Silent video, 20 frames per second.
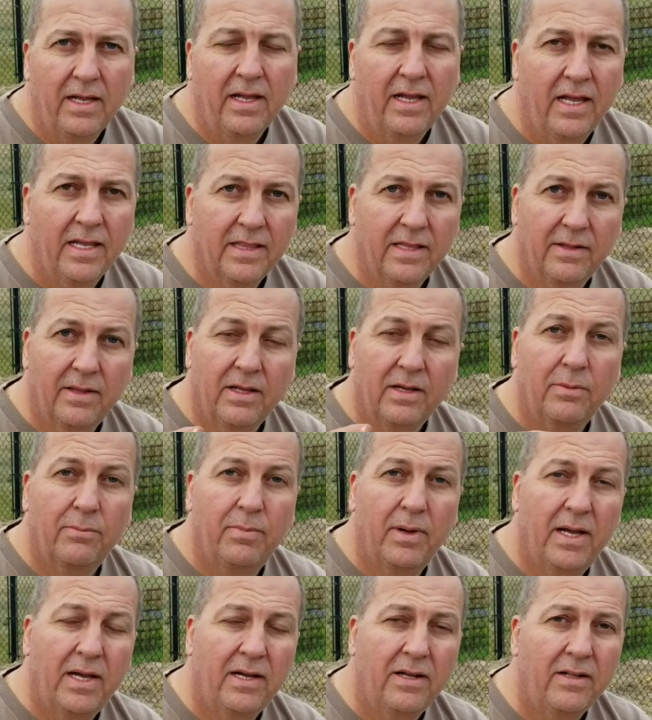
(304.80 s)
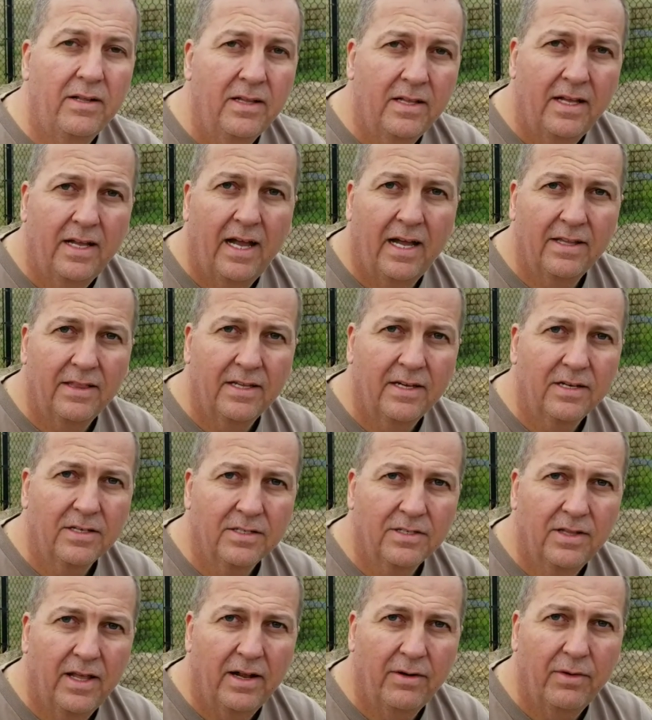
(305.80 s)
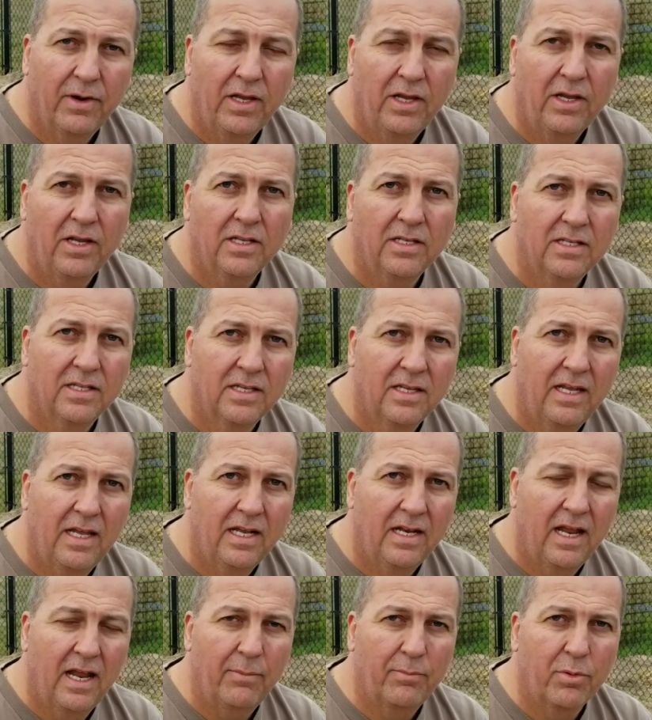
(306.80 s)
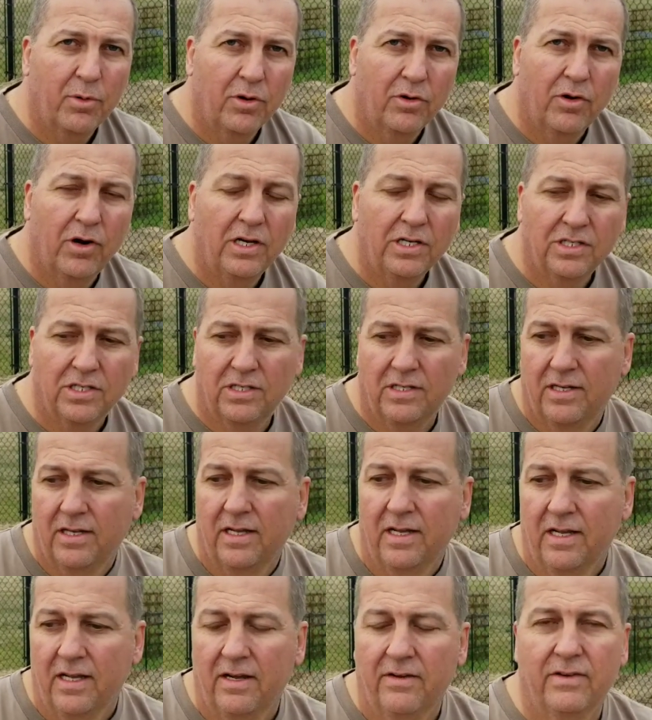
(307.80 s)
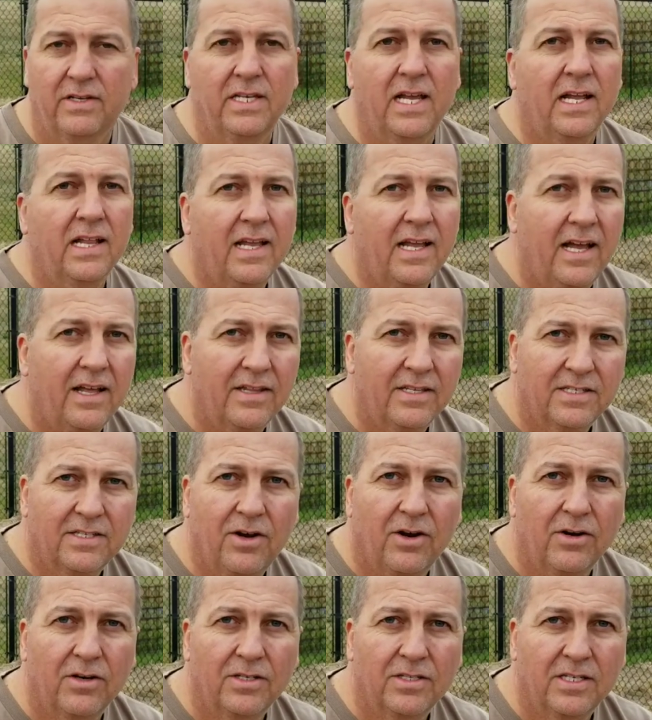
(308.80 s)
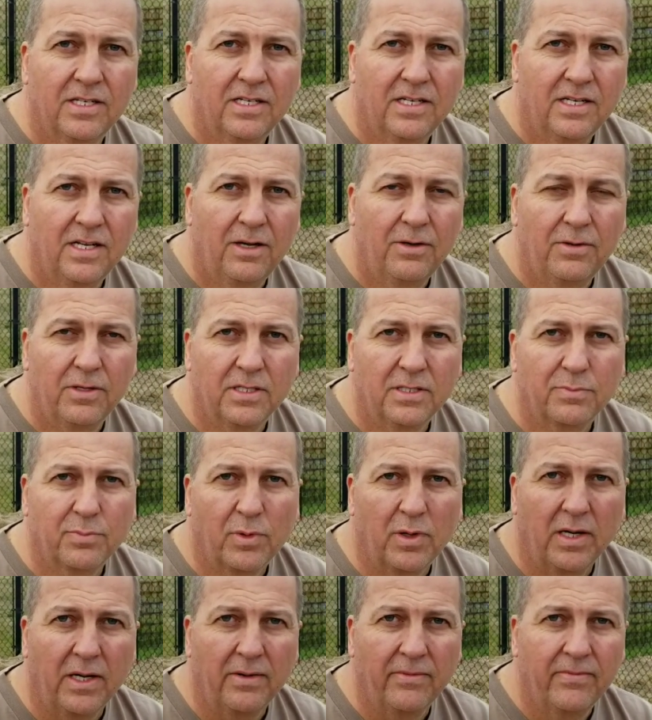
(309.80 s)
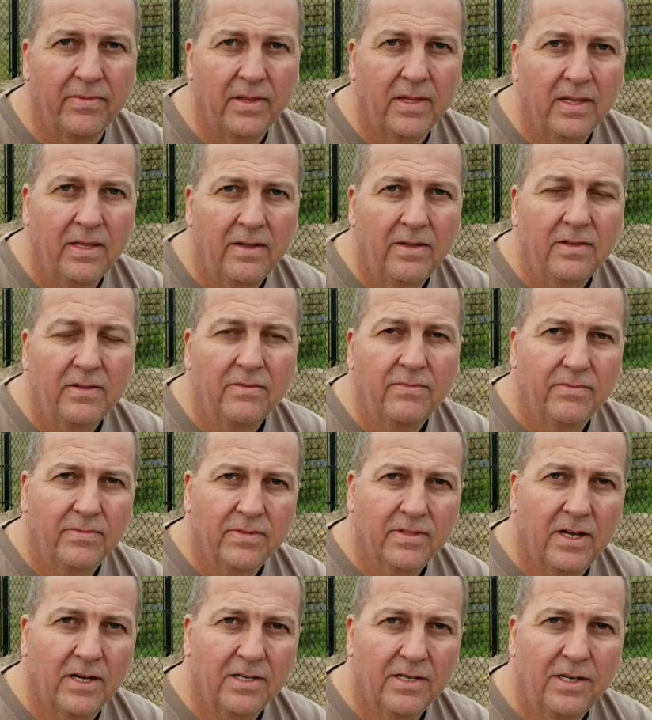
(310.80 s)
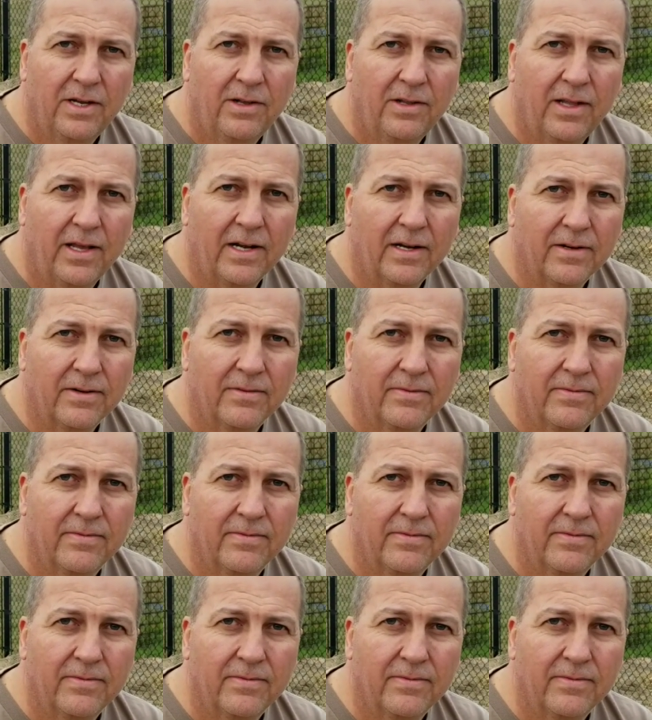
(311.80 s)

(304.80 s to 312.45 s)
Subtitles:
hit the little bell out there so that way you can get a progression of exactly how this garden is going to go this spring. Talk to y'all later.